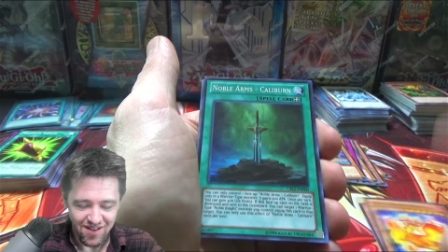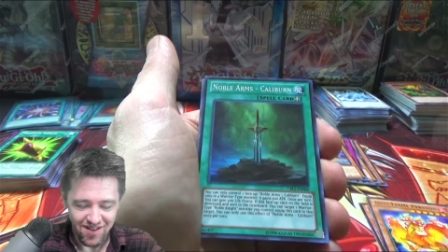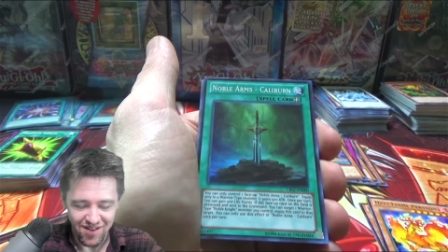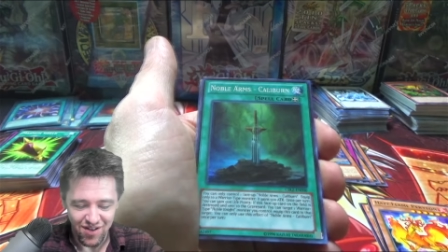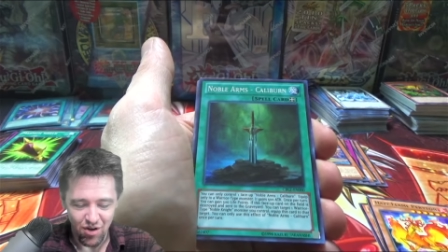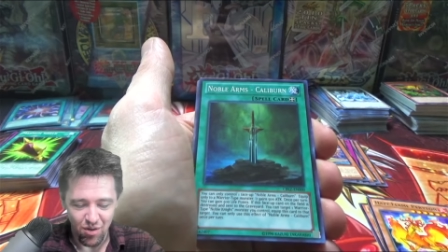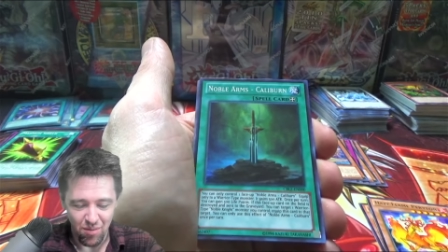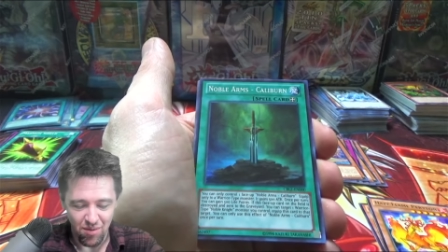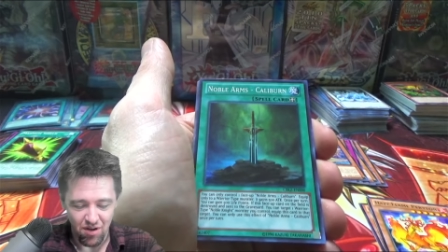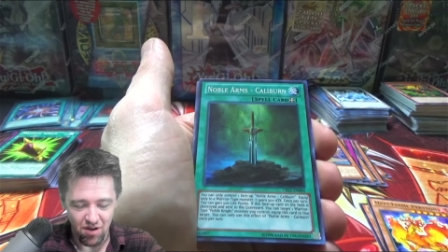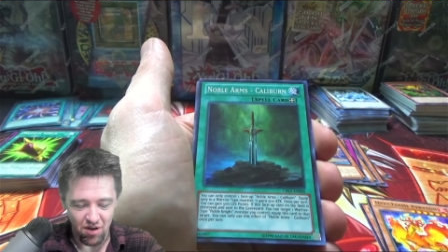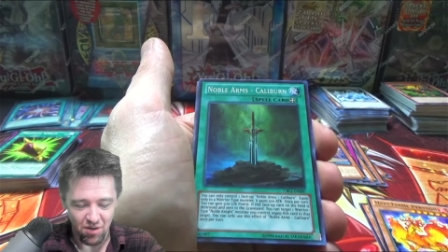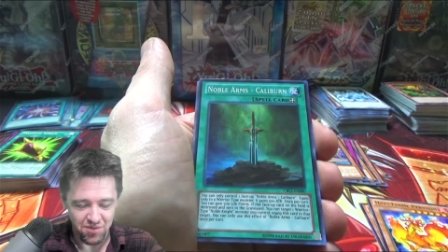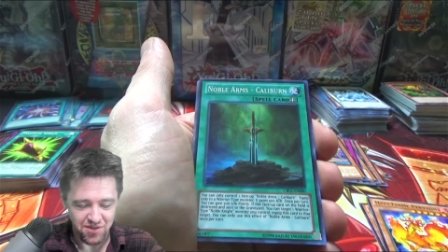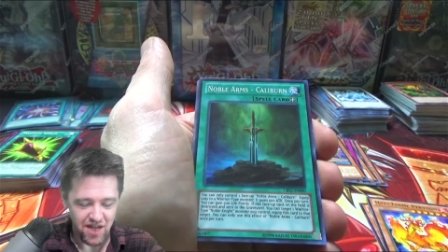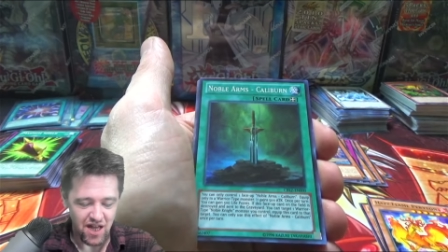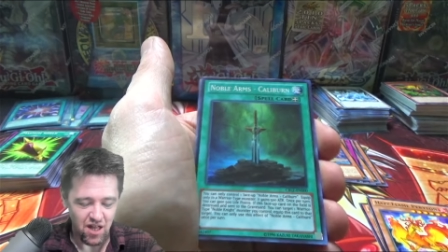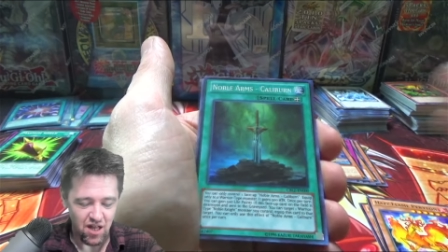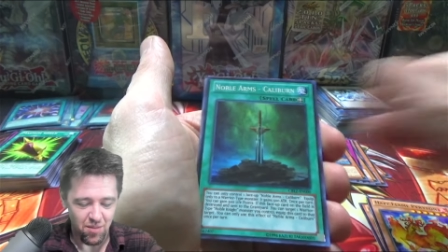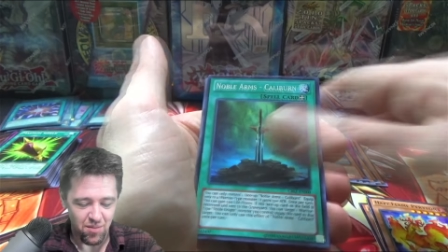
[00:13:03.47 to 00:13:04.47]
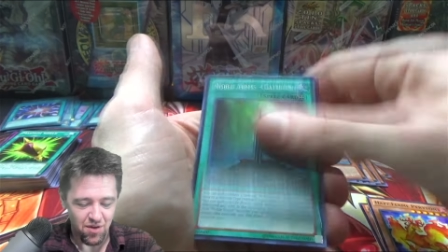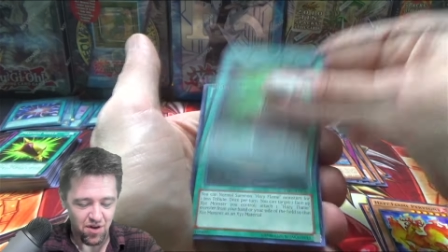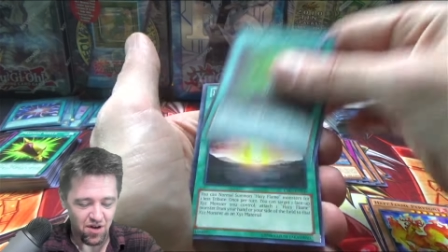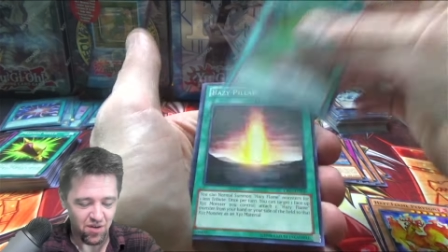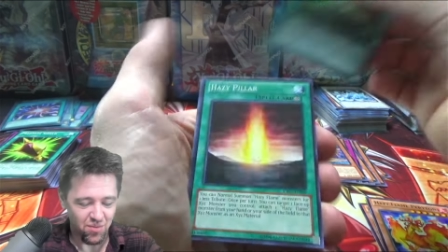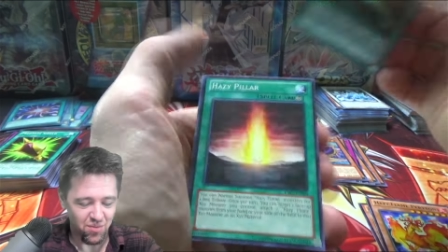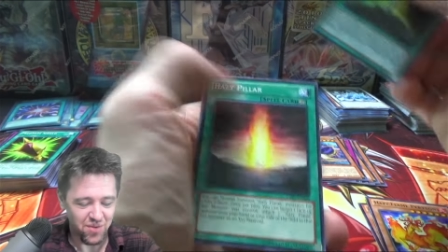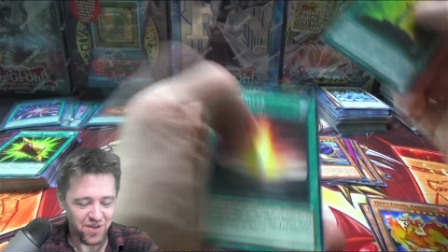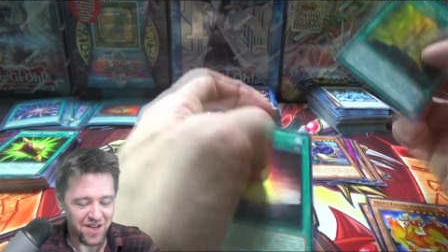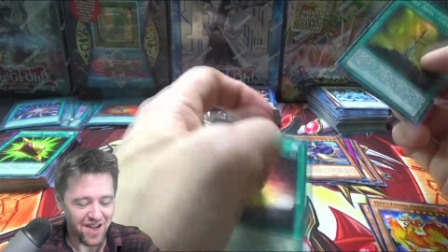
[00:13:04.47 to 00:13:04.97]
Noble Arms,
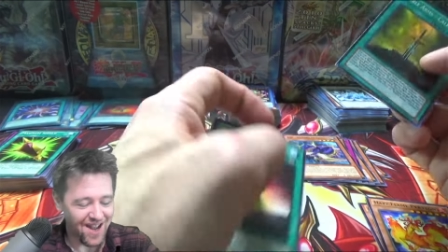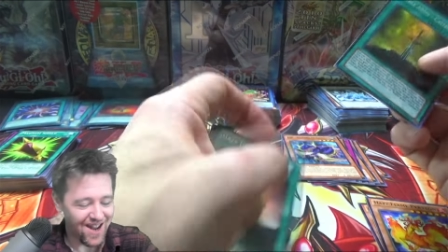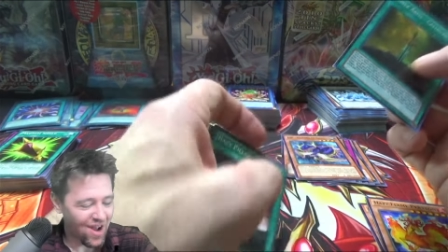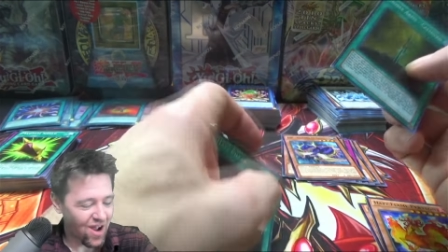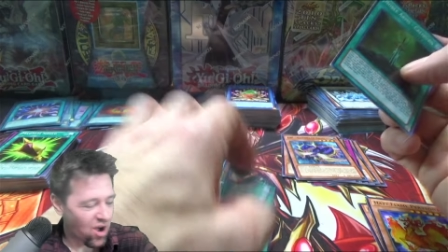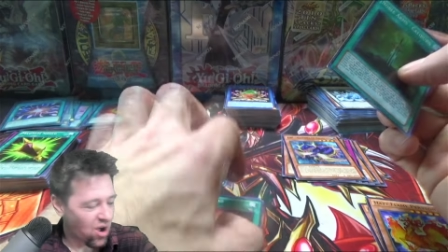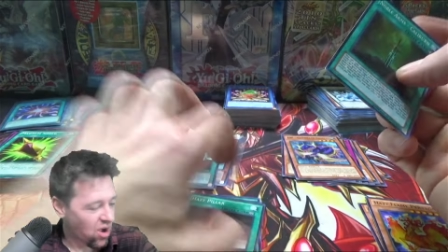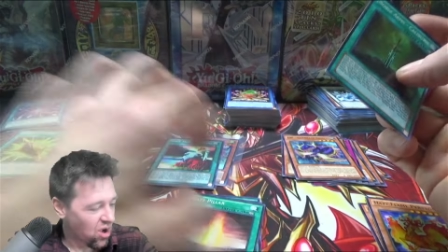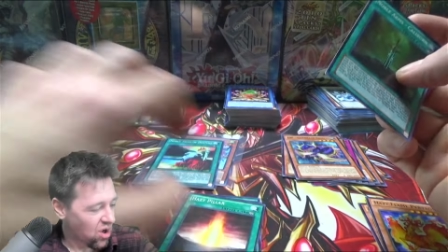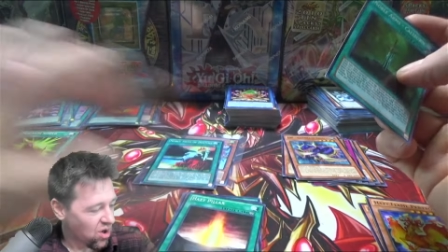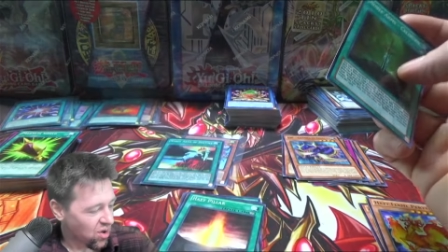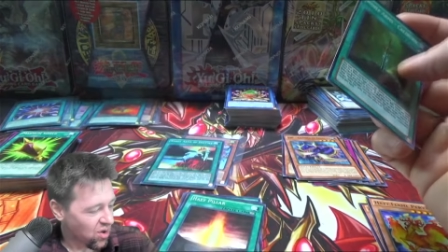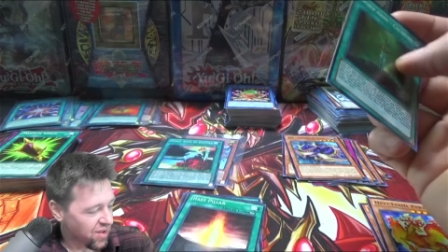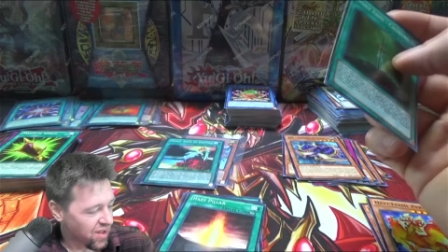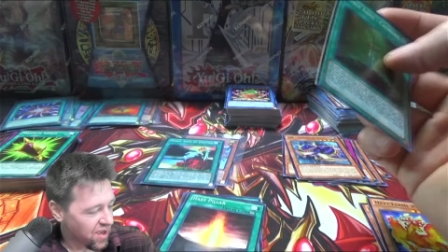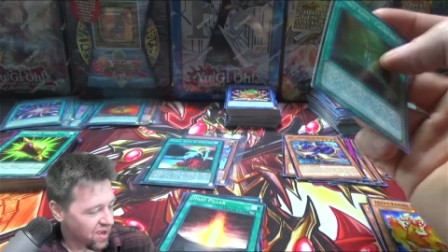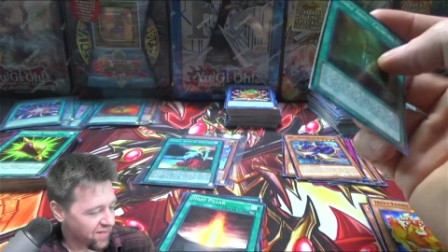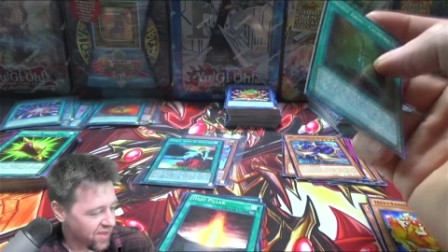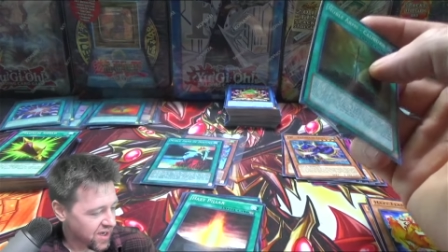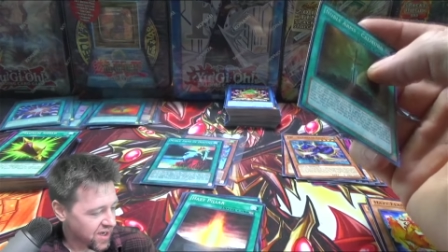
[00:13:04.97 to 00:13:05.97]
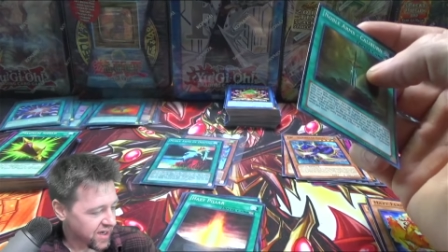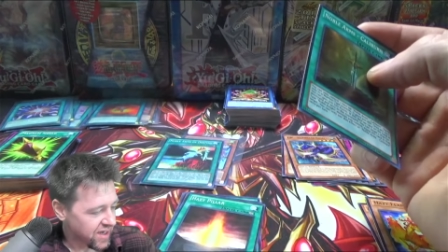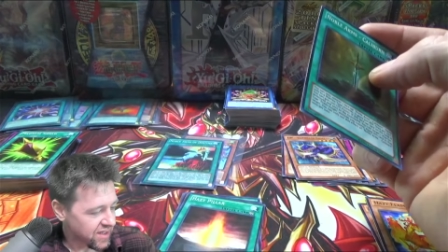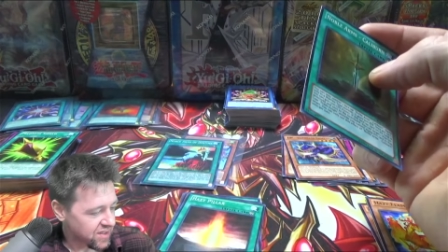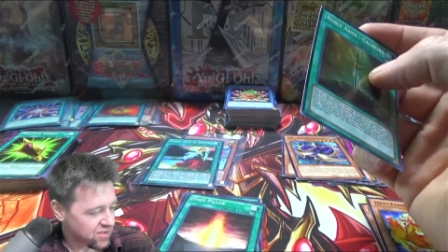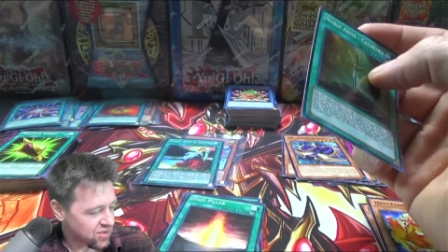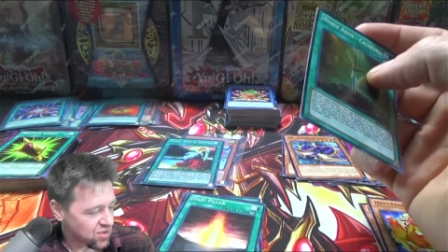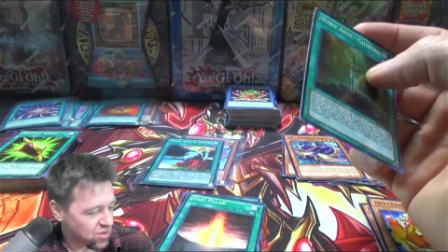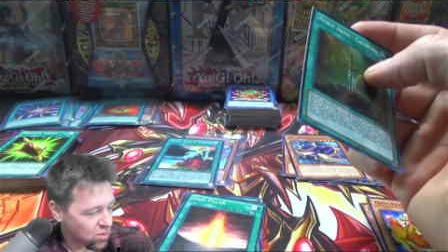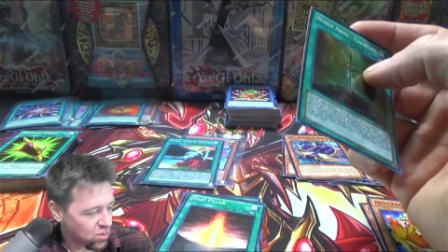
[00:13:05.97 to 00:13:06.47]
Caliburn. We got all the fucking
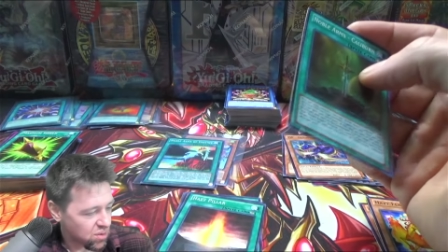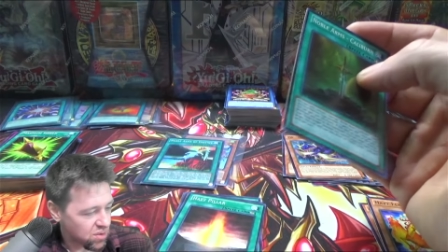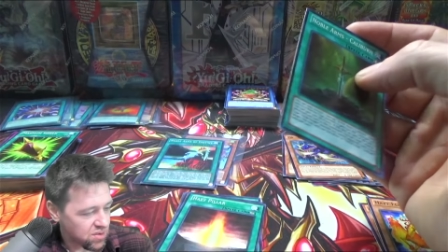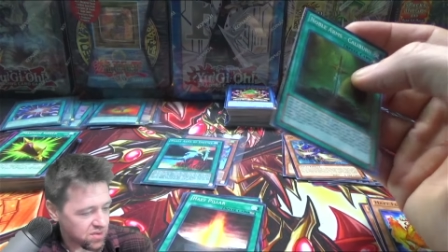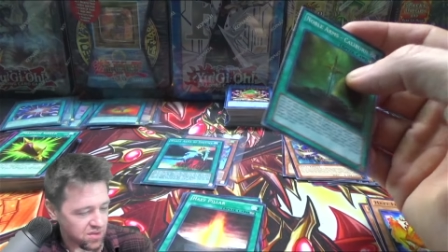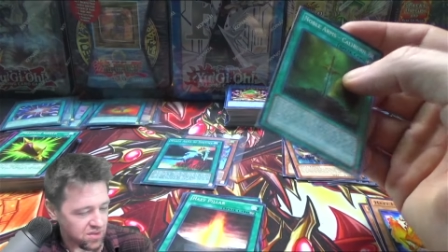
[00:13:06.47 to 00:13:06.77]
swords,